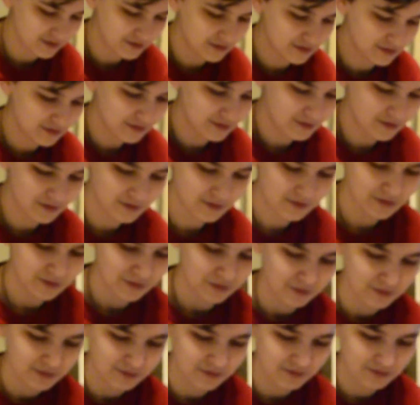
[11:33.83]
You
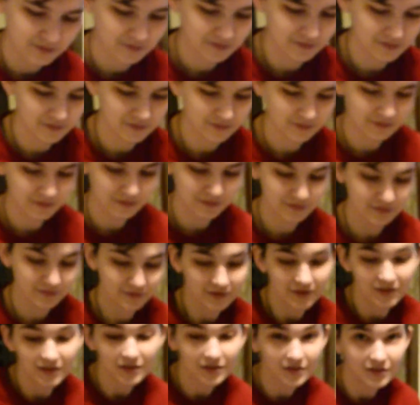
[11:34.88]
gonna wear it around
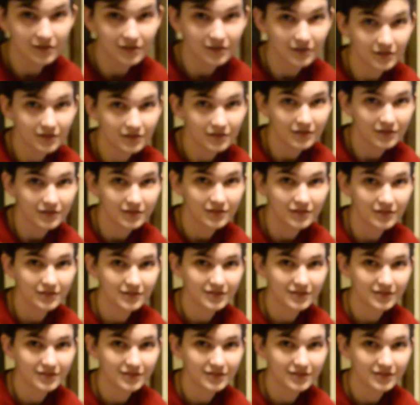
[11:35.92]
with pride?